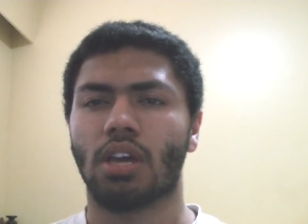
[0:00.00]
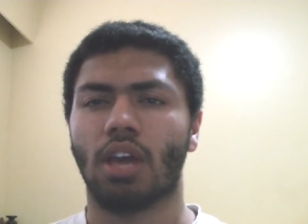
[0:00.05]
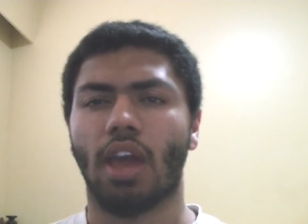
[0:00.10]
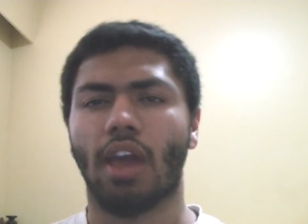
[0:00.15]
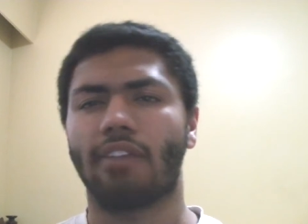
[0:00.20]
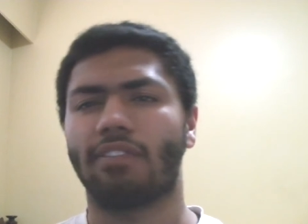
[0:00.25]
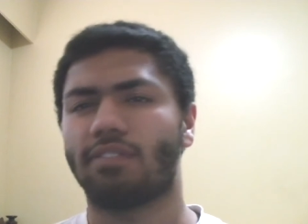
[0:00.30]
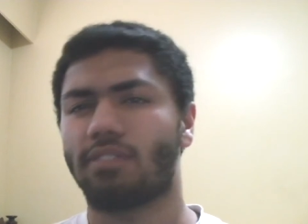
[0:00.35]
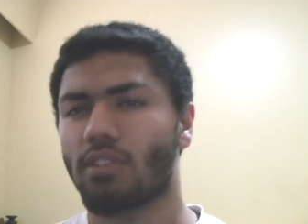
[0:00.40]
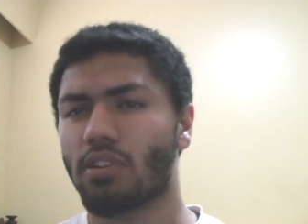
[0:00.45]

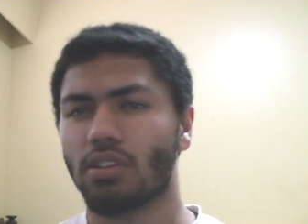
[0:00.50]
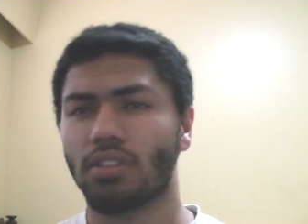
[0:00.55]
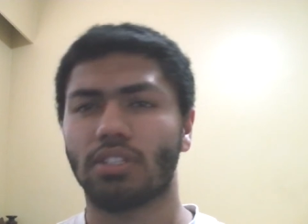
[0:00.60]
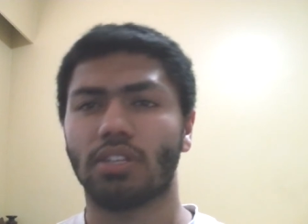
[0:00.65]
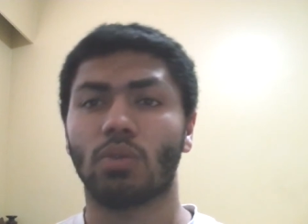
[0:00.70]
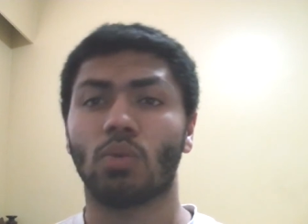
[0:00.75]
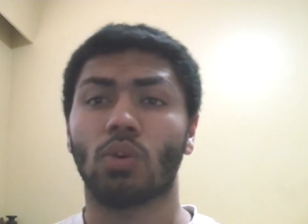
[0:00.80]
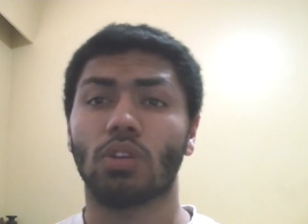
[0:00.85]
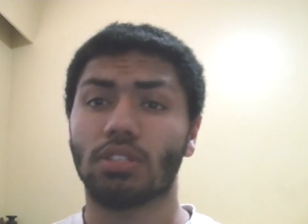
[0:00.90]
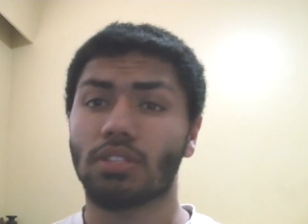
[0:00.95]
at first
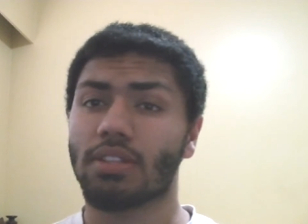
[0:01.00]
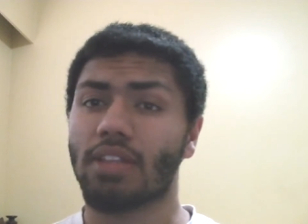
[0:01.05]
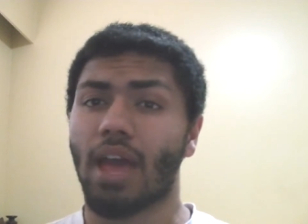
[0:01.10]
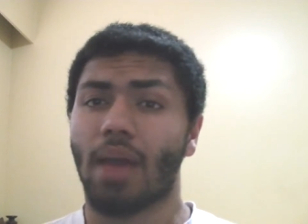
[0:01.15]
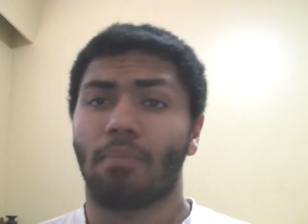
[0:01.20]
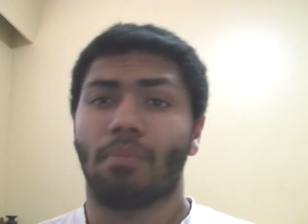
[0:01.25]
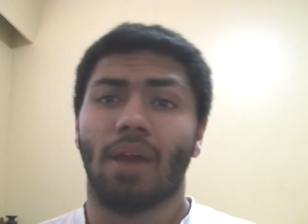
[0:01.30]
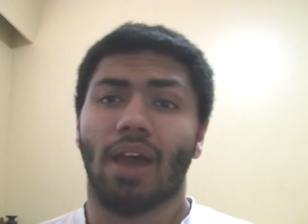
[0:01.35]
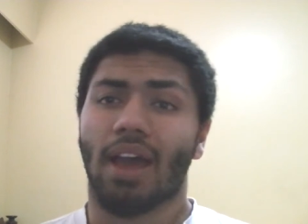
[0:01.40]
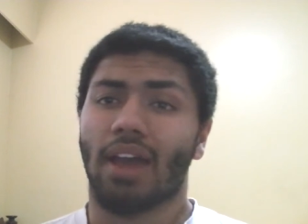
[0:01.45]
it wasn't
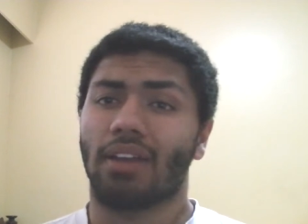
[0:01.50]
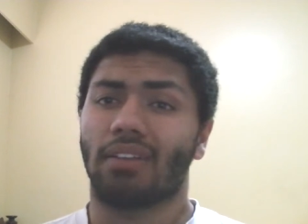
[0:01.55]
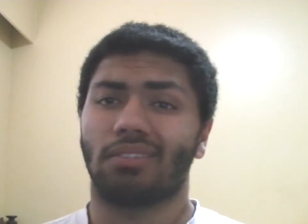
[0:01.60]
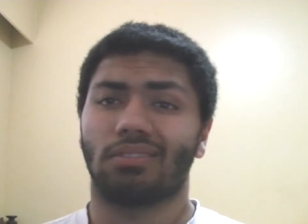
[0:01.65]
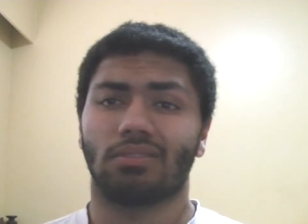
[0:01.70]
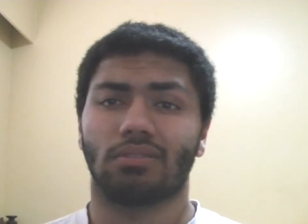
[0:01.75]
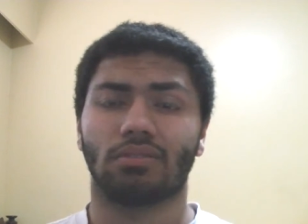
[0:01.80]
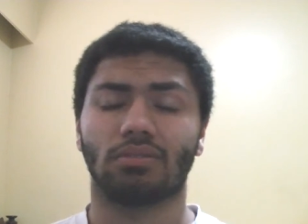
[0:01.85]
that bad,